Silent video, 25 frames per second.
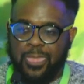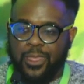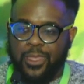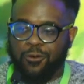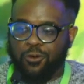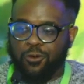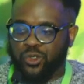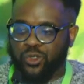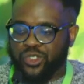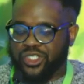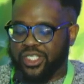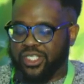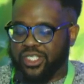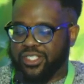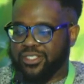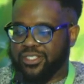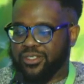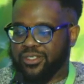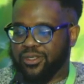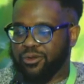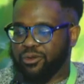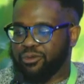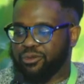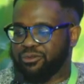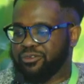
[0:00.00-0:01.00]
orchards
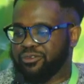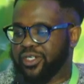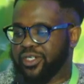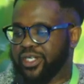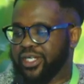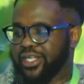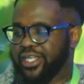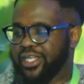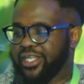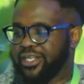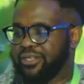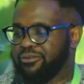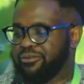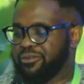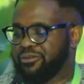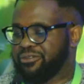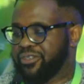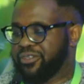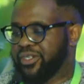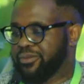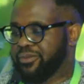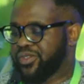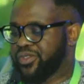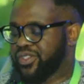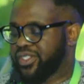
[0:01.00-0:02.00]
over 11
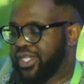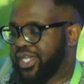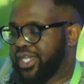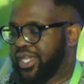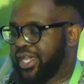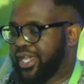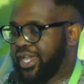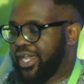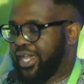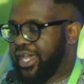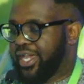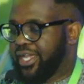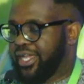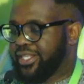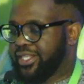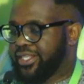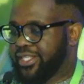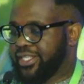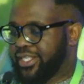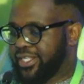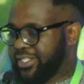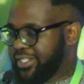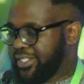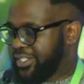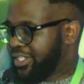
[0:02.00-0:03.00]
farms. And
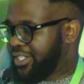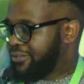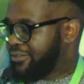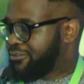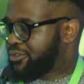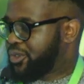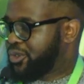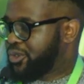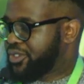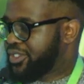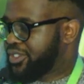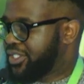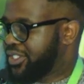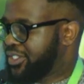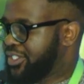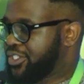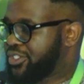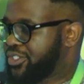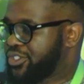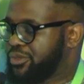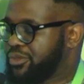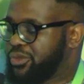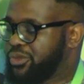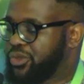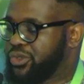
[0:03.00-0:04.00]
then the graph shows the
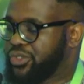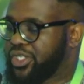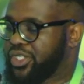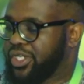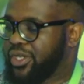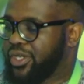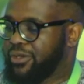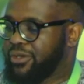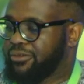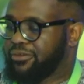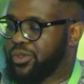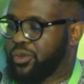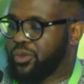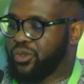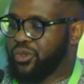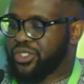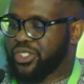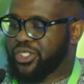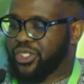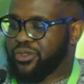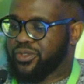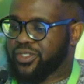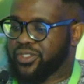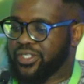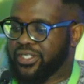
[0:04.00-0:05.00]
distribution of the
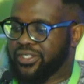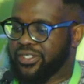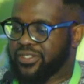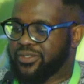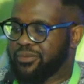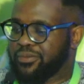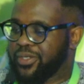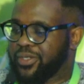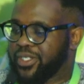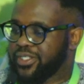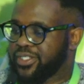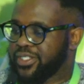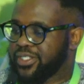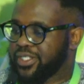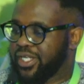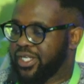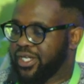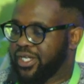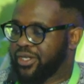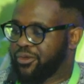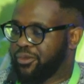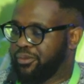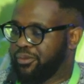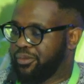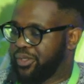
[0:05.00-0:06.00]
water use estimates
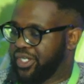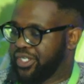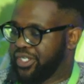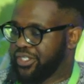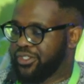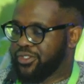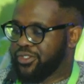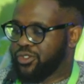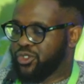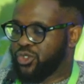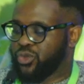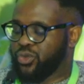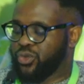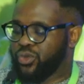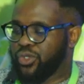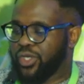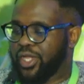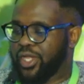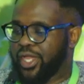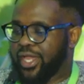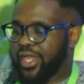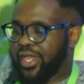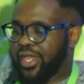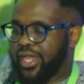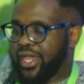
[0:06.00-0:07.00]
comparing the two.
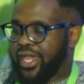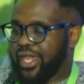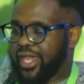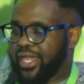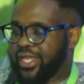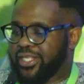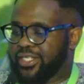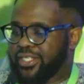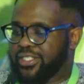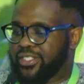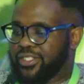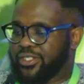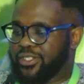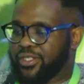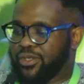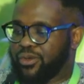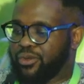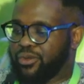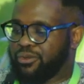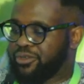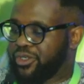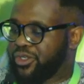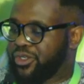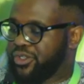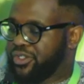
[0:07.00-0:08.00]
And the
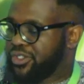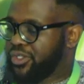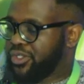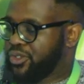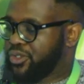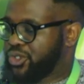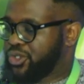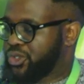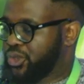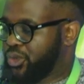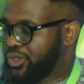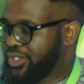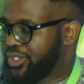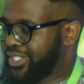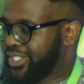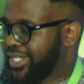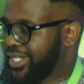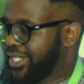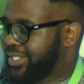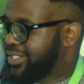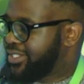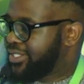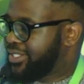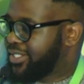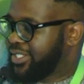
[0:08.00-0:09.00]
overall results showed
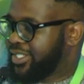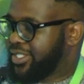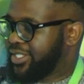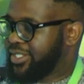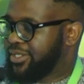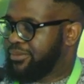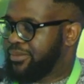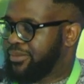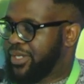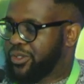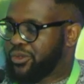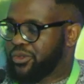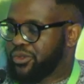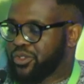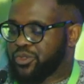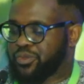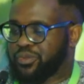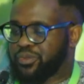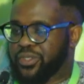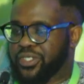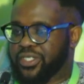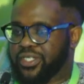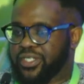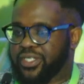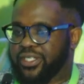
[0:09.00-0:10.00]
that micro
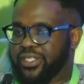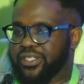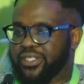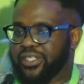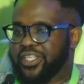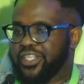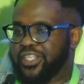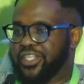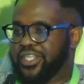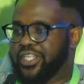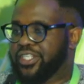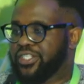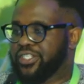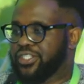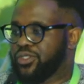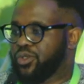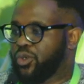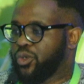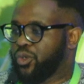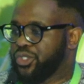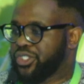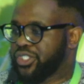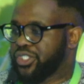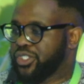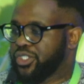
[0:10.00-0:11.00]
sprinkler irrigated
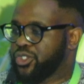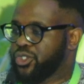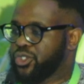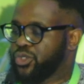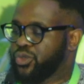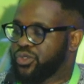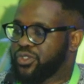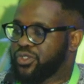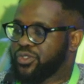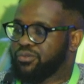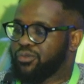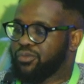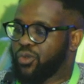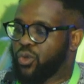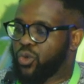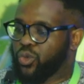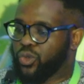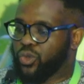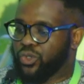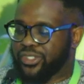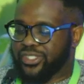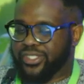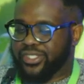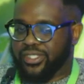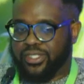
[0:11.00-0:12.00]
orchards used more
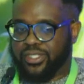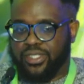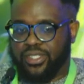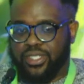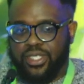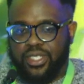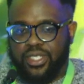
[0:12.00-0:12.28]
water